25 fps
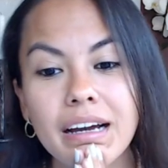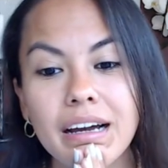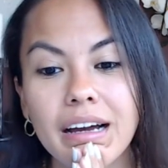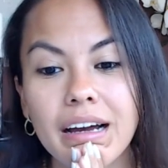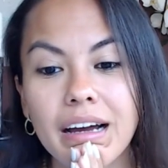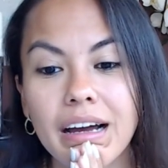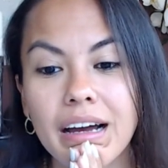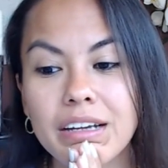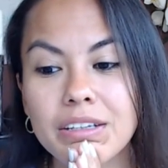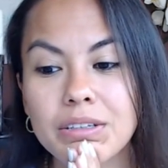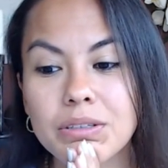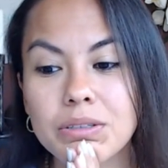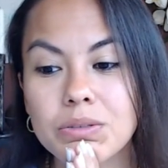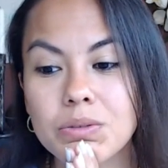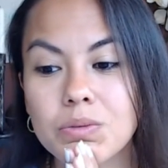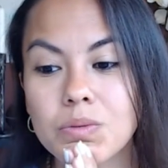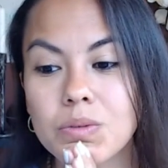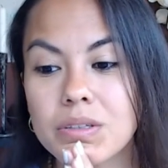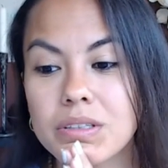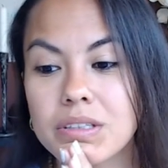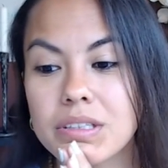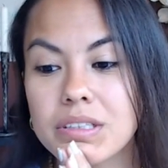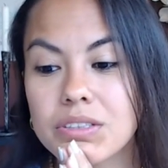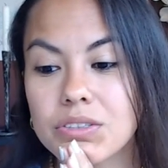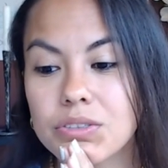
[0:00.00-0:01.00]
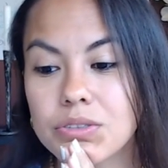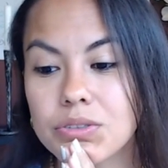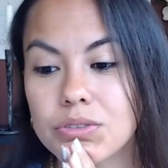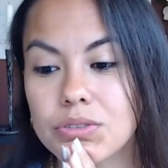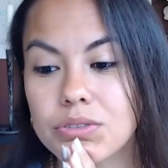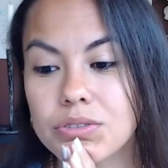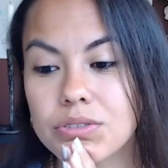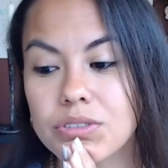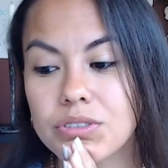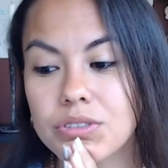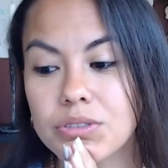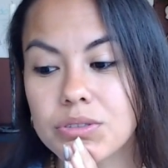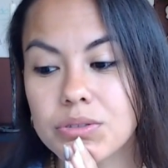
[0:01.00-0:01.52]
I just wanted
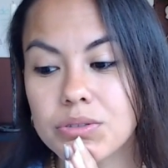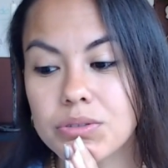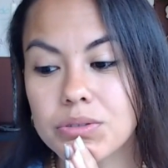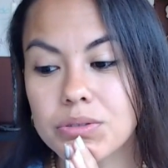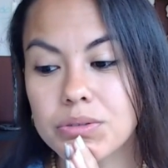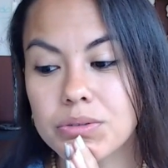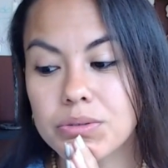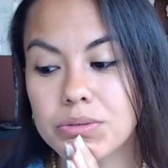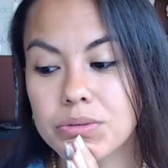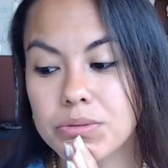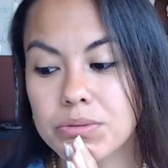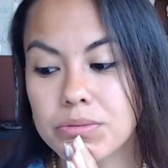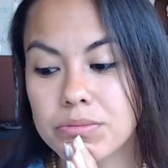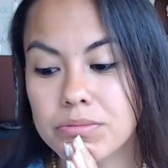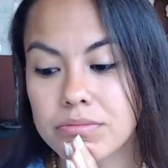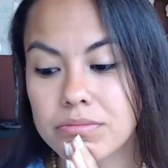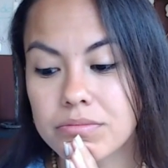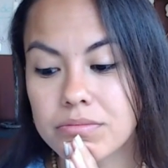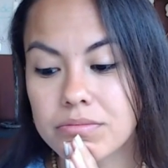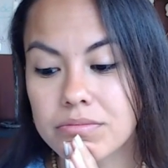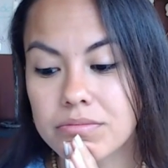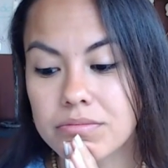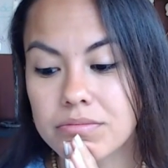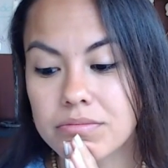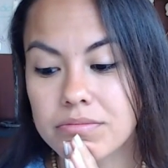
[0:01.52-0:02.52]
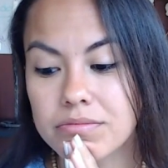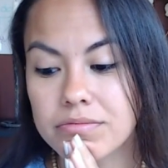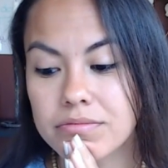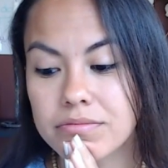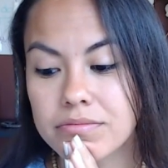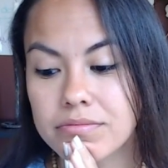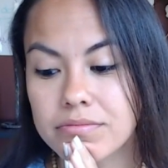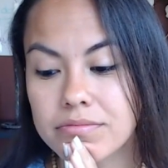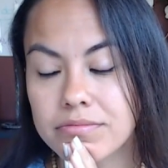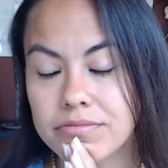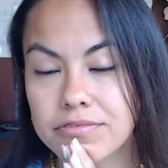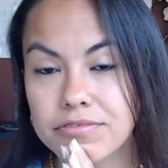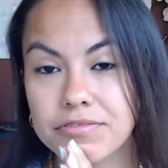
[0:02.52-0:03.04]
you to
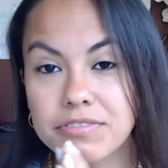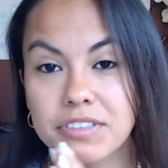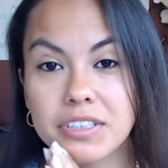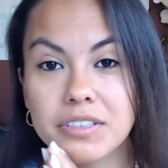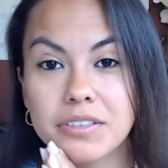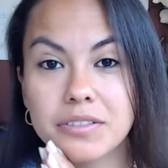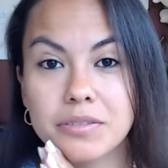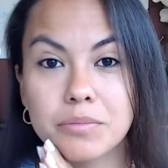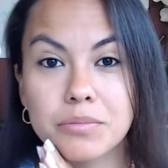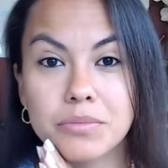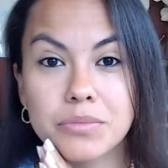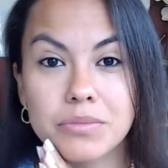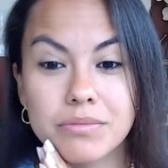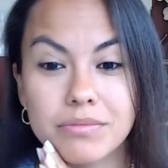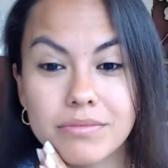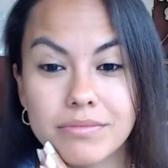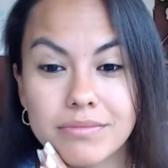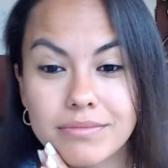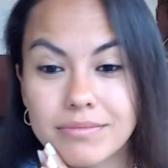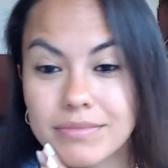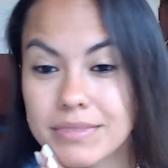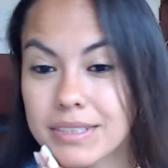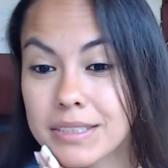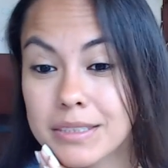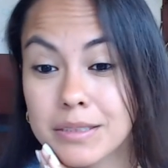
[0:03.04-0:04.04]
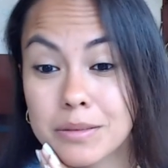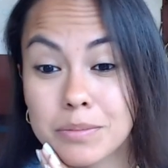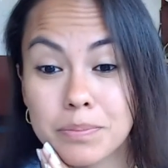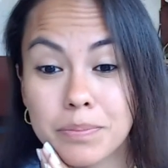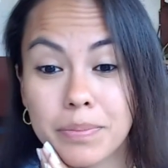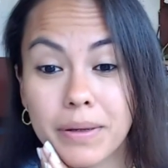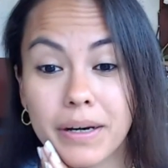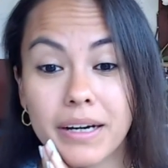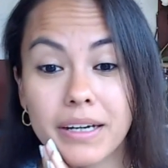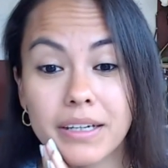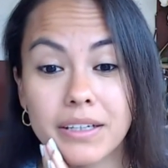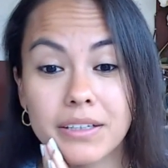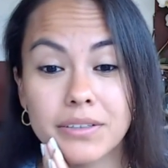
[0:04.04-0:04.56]
feel
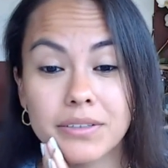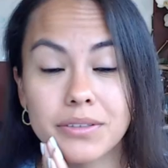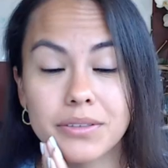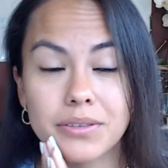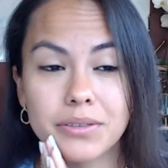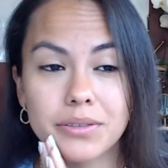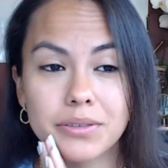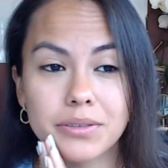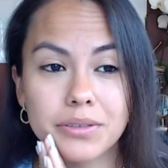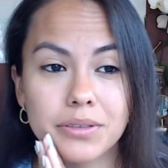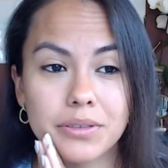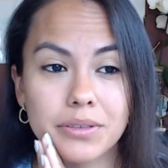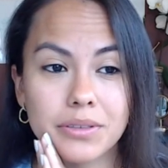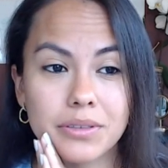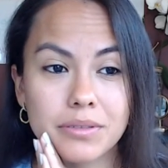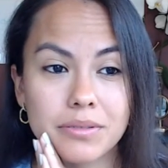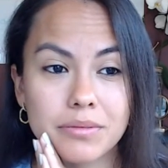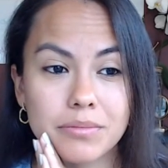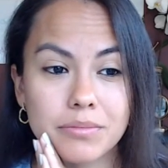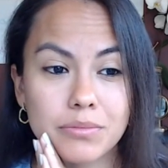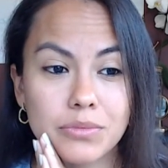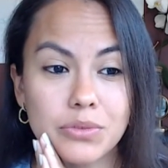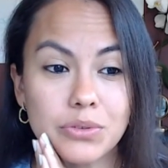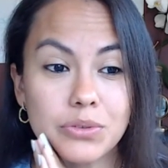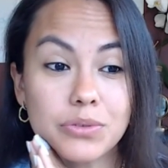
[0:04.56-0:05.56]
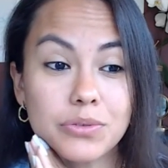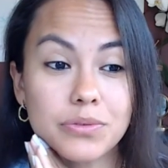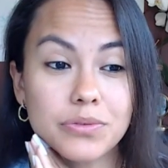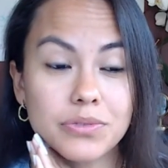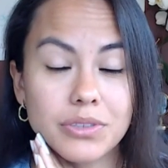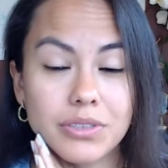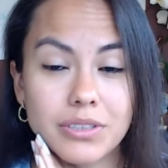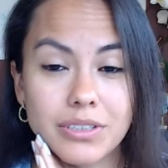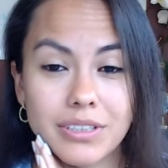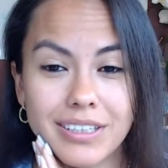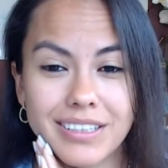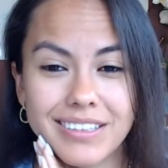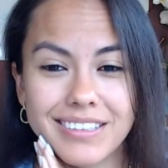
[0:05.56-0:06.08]
inspired or moved,
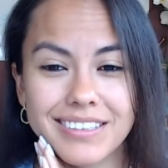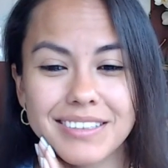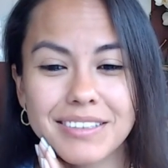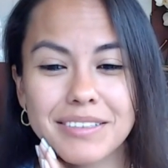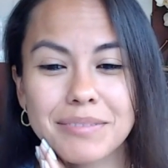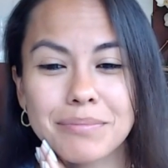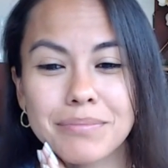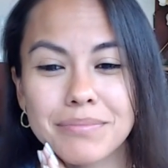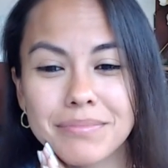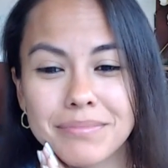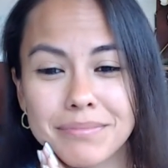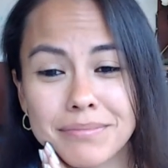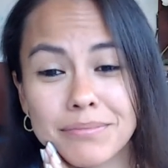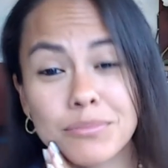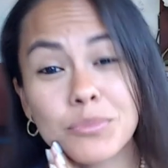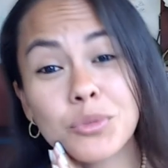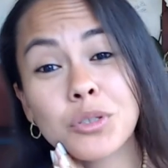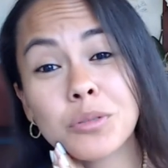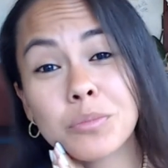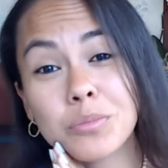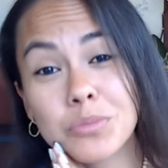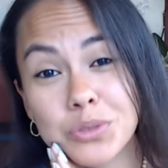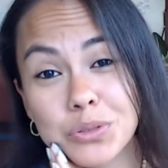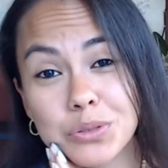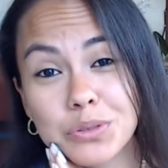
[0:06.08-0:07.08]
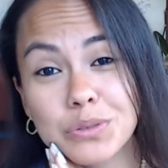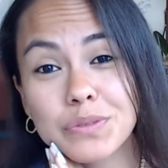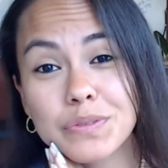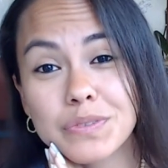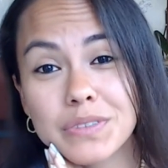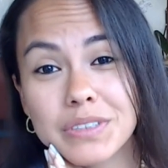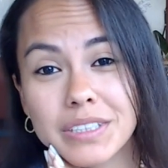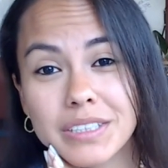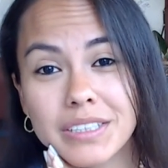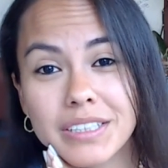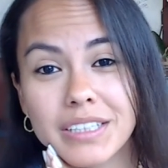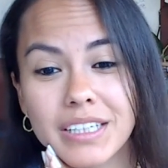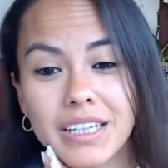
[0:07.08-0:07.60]
more moved
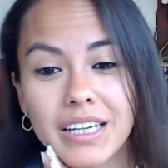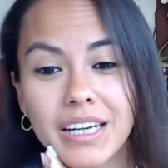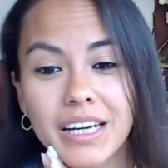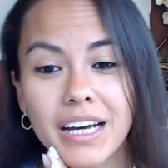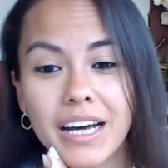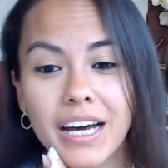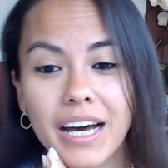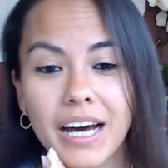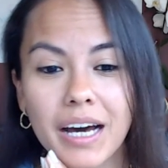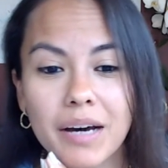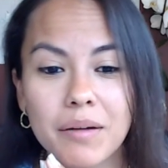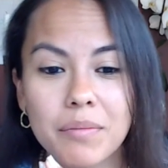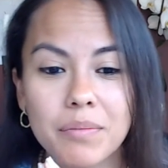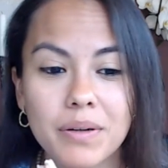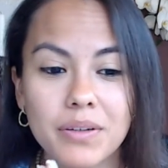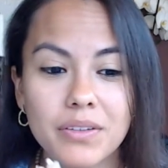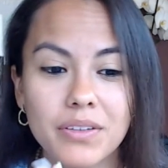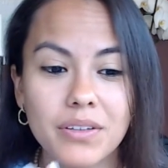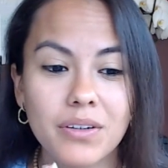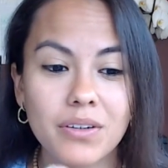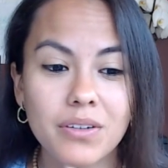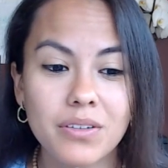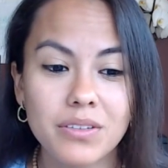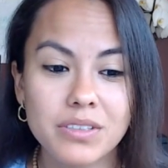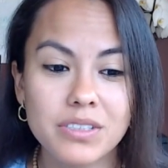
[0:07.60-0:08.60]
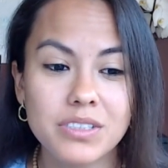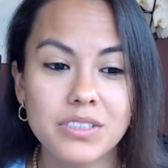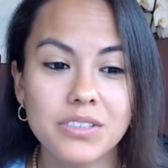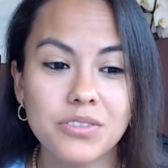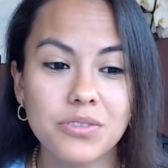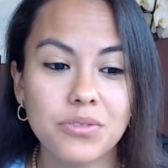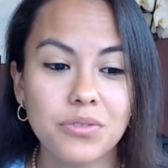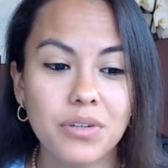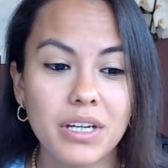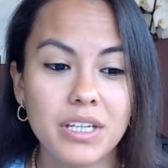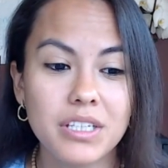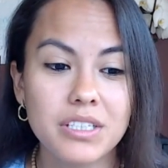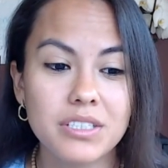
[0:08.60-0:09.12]
about the whole
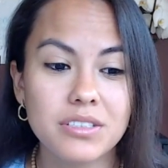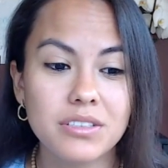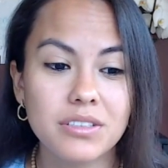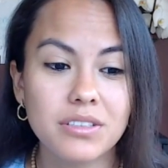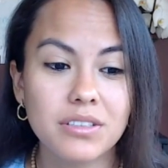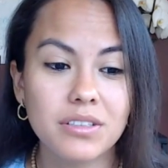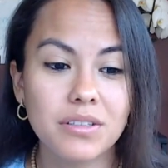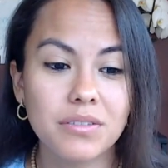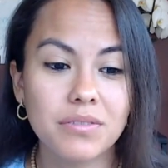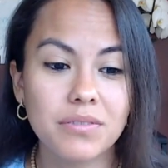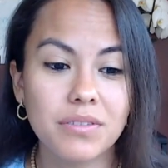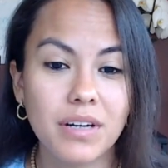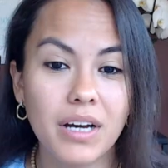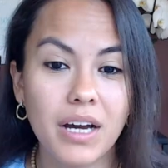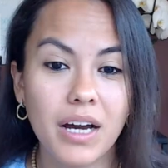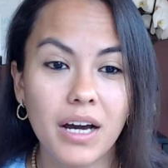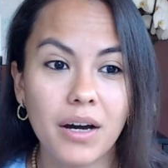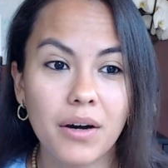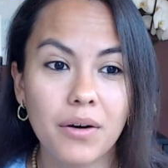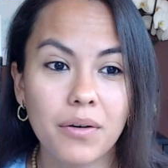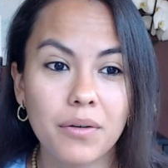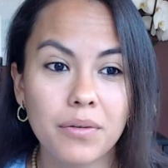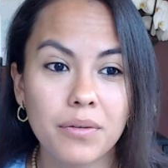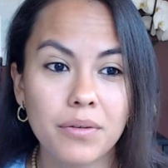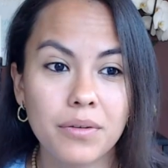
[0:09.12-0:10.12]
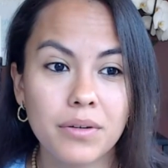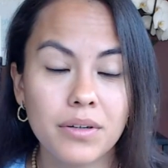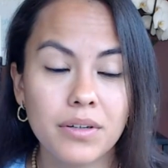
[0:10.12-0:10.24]
situation of how